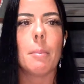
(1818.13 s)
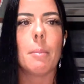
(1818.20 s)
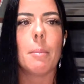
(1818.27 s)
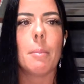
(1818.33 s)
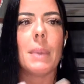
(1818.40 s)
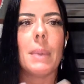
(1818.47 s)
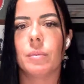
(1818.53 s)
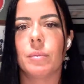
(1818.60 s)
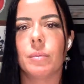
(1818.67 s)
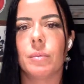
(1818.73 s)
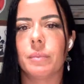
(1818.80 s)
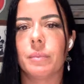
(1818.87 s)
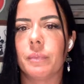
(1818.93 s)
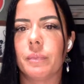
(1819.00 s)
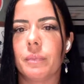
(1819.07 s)
DM
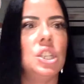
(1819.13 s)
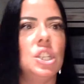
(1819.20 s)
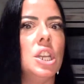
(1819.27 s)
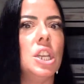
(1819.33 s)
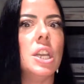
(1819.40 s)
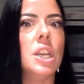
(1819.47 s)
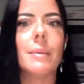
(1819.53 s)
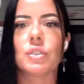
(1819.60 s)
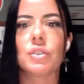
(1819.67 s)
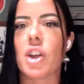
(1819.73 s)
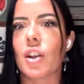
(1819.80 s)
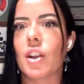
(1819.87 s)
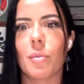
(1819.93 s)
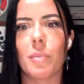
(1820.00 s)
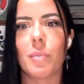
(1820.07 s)
tracker by the end of the week. I'm going
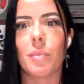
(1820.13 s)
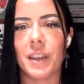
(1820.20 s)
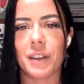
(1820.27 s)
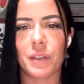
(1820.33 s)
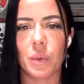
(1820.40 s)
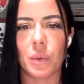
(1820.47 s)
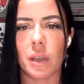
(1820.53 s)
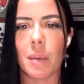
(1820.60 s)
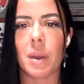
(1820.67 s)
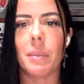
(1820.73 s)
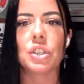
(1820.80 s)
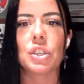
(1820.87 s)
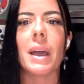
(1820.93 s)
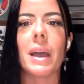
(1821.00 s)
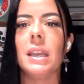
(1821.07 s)
to make sure my
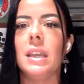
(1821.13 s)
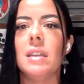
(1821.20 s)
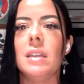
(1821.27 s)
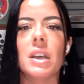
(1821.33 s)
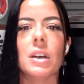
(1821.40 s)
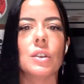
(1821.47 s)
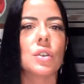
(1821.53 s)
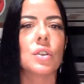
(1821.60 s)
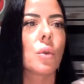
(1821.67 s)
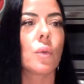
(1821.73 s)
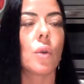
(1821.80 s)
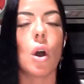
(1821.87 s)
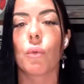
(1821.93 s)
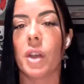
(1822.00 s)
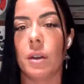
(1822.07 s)
emails are all written
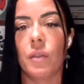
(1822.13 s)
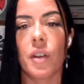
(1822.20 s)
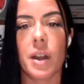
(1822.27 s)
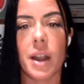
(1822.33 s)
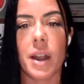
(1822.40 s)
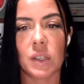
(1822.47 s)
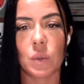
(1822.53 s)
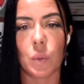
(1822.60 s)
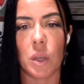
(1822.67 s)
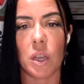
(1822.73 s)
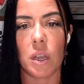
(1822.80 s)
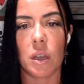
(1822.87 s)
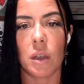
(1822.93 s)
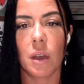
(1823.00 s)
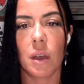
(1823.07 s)
for next week,
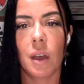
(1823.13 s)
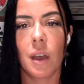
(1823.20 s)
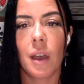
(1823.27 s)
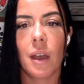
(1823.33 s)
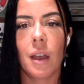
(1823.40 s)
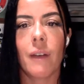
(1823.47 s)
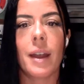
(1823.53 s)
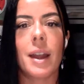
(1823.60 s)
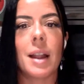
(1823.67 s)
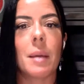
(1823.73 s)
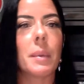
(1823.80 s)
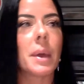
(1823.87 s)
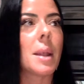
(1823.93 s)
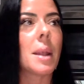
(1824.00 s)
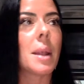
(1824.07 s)
right? I'm going to batch
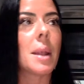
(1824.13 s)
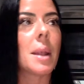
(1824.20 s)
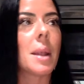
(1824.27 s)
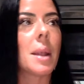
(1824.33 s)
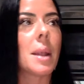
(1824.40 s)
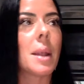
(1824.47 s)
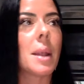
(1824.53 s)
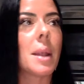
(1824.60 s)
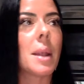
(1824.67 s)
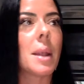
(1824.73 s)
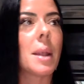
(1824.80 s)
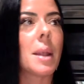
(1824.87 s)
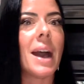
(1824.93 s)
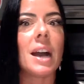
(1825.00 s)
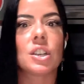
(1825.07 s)
some content,
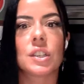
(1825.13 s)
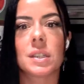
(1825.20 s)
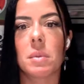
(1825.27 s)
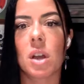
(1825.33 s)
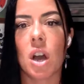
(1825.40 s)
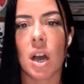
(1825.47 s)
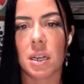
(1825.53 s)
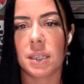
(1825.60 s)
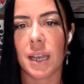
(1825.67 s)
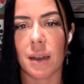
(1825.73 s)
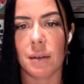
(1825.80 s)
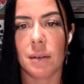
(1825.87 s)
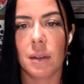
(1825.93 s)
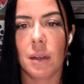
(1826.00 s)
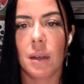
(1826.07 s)
right? I'm going
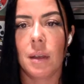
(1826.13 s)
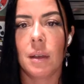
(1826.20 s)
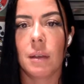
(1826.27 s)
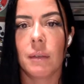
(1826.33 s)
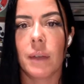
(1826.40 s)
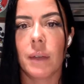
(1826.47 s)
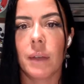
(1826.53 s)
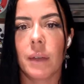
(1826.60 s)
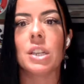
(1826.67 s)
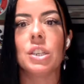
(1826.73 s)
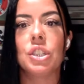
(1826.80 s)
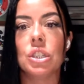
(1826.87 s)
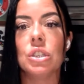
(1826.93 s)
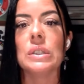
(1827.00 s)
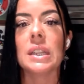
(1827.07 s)
to do the things that I
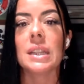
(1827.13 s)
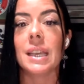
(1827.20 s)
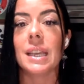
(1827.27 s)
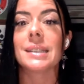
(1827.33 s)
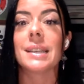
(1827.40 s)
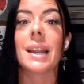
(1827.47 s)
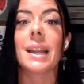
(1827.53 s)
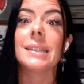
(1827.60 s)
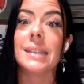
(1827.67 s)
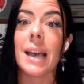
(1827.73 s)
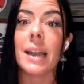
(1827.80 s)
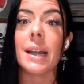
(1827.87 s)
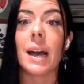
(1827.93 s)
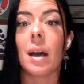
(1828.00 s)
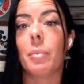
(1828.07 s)
set up in
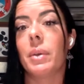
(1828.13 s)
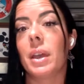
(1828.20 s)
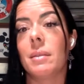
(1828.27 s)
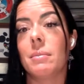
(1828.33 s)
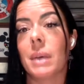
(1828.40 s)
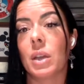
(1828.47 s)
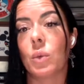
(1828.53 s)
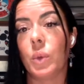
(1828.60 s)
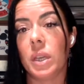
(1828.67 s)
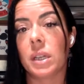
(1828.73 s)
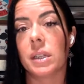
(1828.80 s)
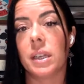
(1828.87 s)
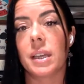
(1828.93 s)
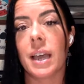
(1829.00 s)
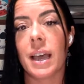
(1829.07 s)
my weekly
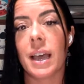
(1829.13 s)
calendar.